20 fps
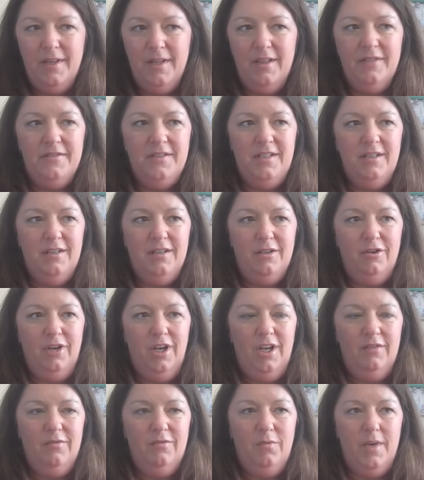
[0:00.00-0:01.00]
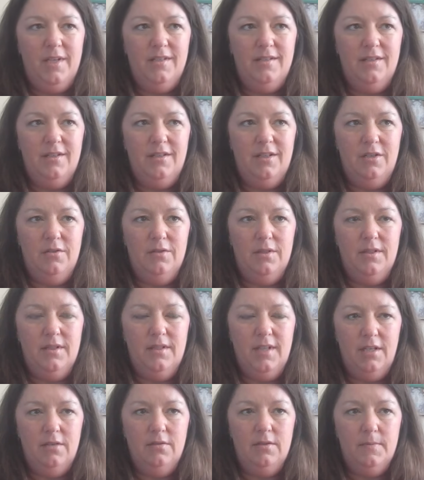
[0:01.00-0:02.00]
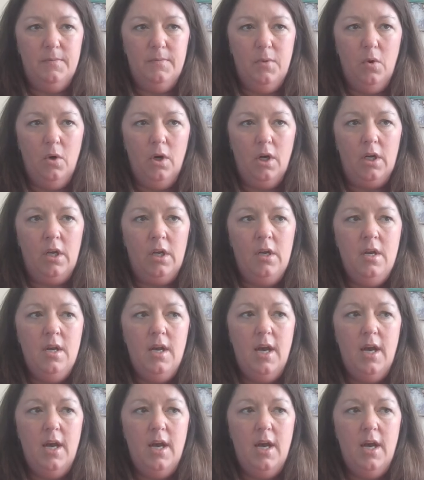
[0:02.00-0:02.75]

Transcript: I love seeing the creative ways that they use, they use pork.